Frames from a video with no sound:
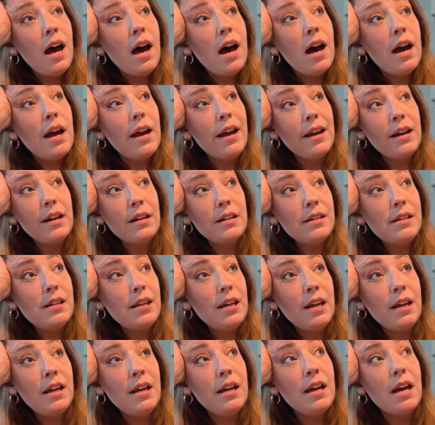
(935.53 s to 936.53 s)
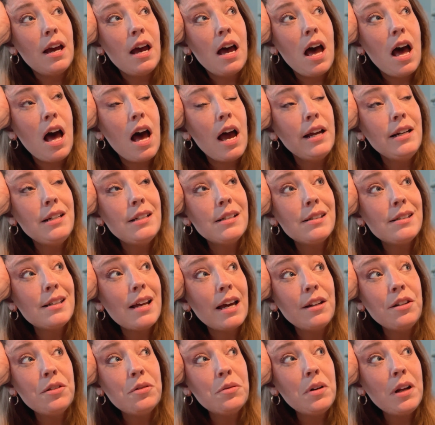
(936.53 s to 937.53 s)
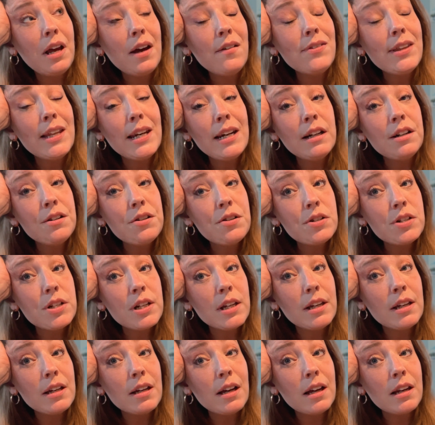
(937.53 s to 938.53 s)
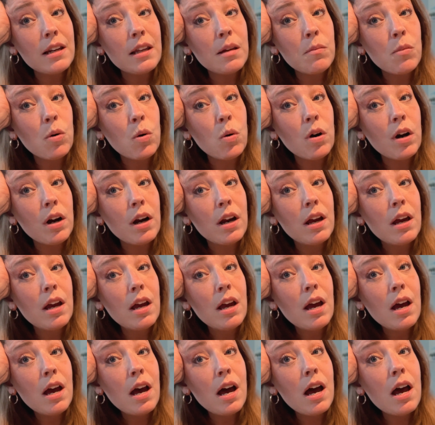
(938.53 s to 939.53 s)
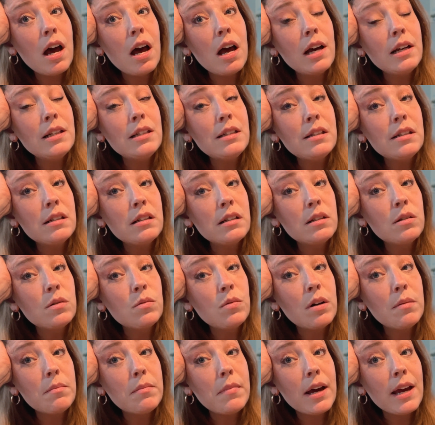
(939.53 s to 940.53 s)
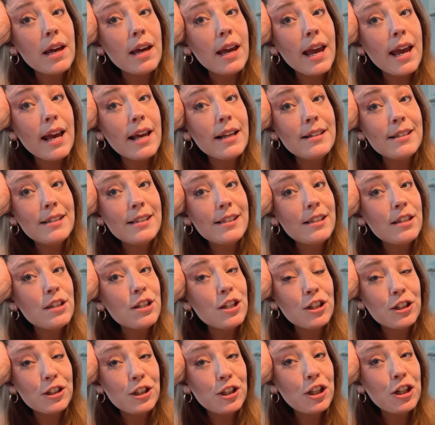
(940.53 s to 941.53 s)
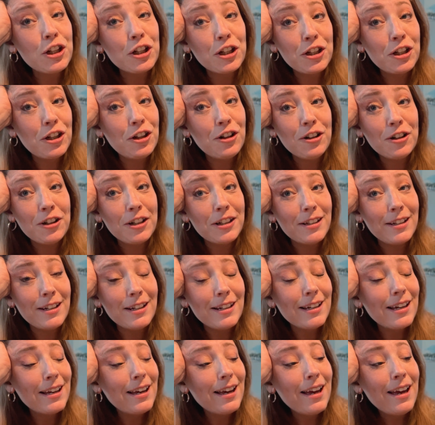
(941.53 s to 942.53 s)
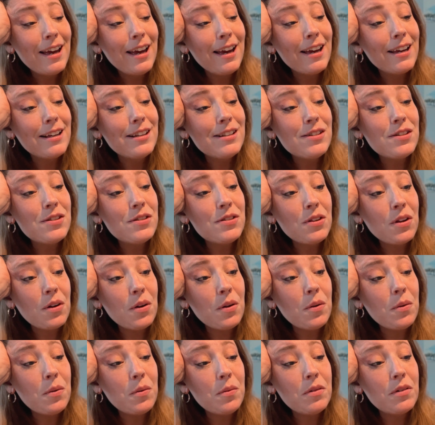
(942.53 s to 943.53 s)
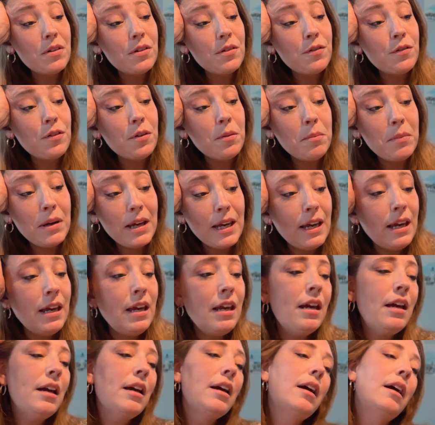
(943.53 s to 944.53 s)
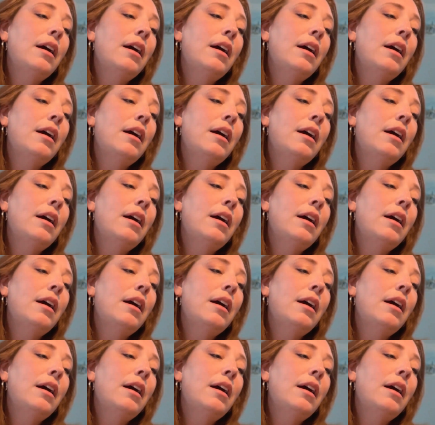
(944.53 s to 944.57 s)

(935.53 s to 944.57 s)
And I don't have that energy anymore. I still want my hands to look good. So for me,